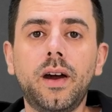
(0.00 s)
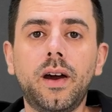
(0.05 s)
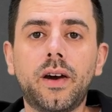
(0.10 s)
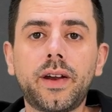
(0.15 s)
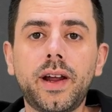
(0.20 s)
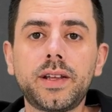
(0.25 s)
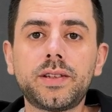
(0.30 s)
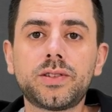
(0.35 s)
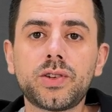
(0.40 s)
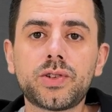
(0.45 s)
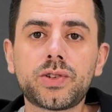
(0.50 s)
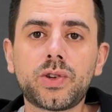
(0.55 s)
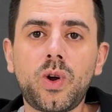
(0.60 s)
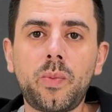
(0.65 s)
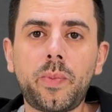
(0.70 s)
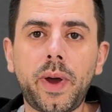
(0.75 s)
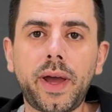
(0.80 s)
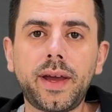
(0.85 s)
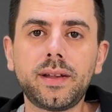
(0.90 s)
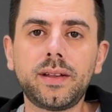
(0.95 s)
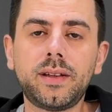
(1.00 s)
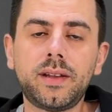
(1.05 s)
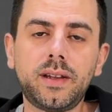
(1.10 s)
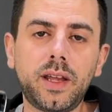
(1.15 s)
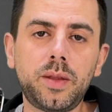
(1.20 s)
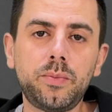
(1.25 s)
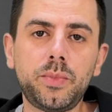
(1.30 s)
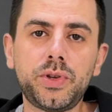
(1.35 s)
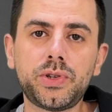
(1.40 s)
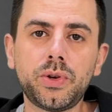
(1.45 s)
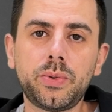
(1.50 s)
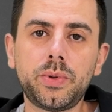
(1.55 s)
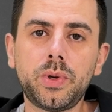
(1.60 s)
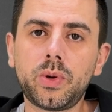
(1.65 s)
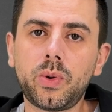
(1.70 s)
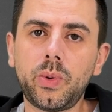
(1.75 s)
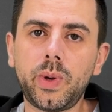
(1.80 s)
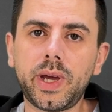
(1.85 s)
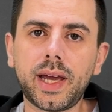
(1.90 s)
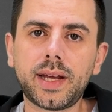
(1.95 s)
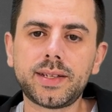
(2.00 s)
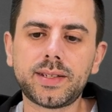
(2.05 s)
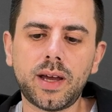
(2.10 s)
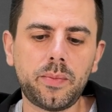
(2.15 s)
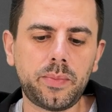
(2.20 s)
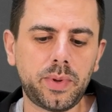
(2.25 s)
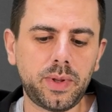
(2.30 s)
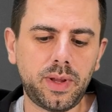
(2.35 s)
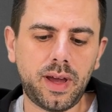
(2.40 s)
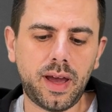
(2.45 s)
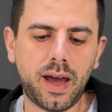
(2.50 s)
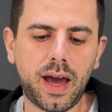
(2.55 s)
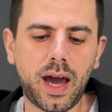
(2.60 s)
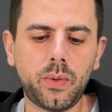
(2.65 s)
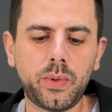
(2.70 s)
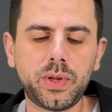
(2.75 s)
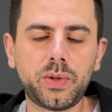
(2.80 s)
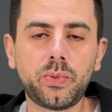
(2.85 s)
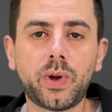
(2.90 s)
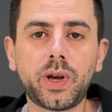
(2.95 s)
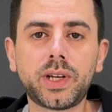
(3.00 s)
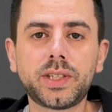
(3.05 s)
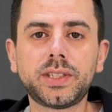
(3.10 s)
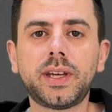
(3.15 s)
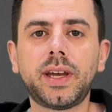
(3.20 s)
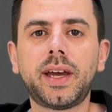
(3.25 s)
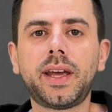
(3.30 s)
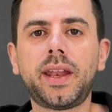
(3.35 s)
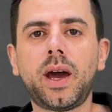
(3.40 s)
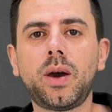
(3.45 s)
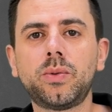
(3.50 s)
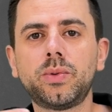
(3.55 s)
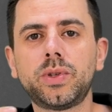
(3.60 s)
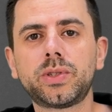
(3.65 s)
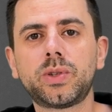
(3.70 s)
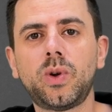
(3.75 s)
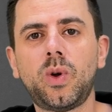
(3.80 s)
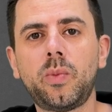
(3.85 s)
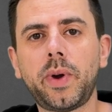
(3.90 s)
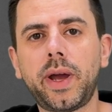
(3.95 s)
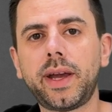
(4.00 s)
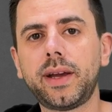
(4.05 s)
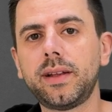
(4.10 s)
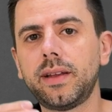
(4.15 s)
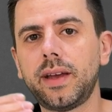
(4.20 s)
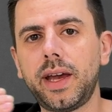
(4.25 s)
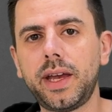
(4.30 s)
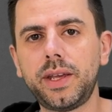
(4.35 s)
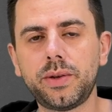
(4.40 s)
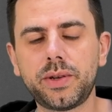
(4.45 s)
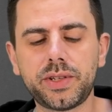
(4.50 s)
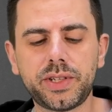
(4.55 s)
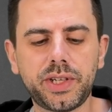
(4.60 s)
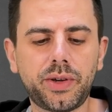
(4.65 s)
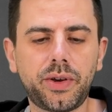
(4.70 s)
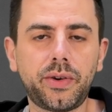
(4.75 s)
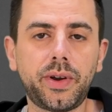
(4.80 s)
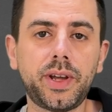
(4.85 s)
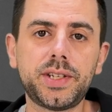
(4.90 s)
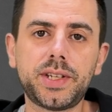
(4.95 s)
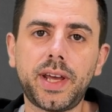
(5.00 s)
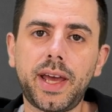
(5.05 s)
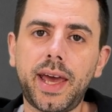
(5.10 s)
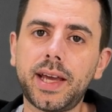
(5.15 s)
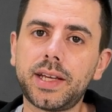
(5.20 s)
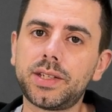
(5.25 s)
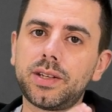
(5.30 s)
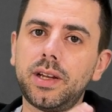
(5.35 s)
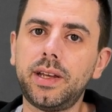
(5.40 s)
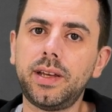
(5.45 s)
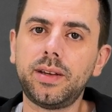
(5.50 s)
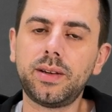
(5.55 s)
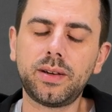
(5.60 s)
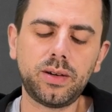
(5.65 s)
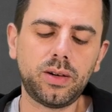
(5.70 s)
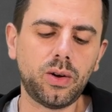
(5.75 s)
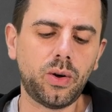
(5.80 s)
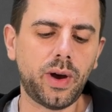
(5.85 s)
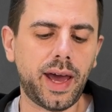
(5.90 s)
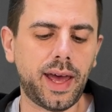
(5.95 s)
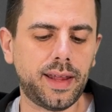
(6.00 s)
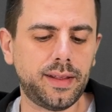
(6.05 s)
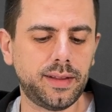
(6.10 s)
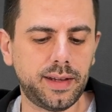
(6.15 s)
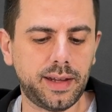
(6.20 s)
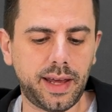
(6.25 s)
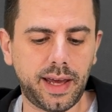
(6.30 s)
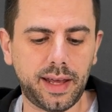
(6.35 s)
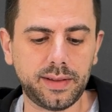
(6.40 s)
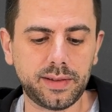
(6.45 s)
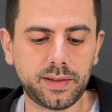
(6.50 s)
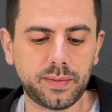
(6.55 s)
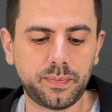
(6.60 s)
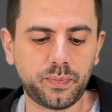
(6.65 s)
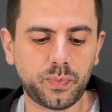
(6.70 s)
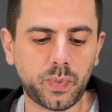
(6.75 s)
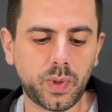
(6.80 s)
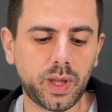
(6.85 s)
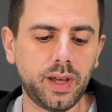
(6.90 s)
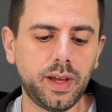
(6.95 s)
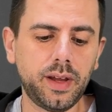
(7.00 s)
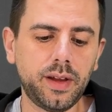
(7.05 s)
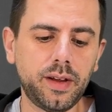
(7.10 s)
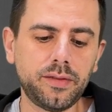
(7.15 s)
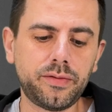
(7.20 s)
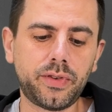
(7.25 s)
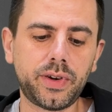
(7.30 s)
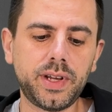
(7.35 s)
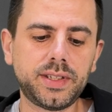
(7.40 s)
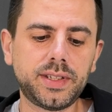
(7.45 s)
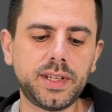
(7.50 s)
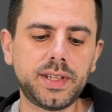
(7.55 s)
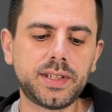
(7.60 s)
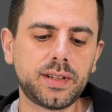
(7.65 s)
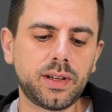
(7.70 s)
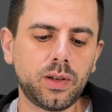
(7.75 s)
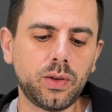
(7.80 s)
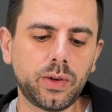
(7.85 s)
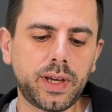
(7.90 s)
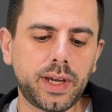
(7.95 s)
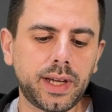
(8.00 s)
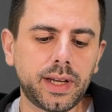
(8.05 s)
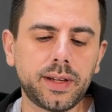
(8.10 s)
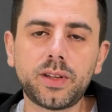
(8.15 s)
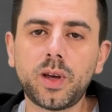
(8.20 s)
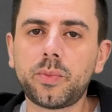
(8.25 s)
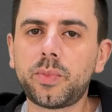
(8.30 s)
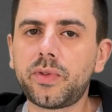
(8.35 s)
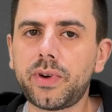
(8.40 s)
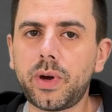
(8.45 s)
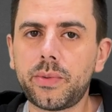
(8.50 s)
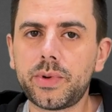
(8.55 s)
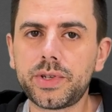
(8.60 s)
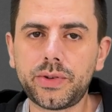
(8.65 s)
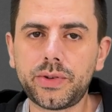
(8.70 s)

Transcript: Alright, so scope angle, let me show you a quick example how it works and how the scope angle and your zero range actually go hand in hand. For instance, looking at the top of our